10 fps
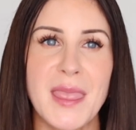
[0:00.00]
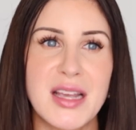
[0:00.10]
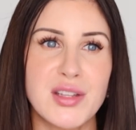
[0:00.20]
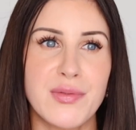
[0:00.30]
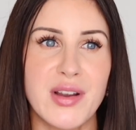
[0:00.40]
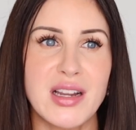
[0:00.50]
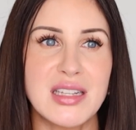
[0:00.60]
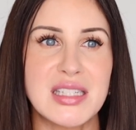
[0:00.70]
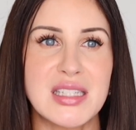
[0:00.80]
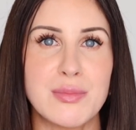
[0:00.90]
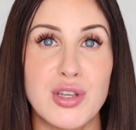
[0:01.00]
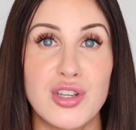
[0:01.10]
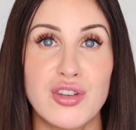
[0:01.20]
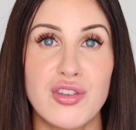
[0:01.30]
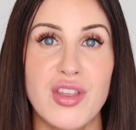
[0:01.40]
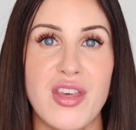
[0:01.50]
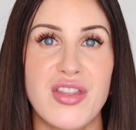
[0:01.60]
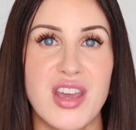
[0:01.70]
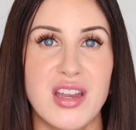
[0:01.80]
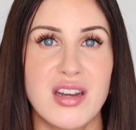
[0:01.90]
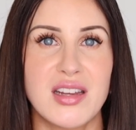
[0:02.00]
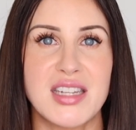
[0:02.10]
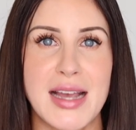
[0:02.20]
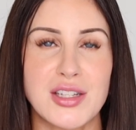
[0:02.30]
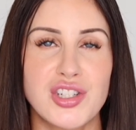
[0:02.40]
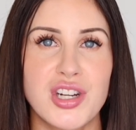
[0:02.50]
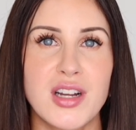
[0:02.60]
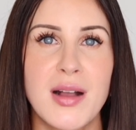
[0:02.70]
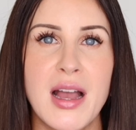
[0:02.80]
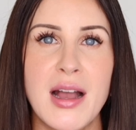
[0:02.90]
It's a very smooth, thin texture.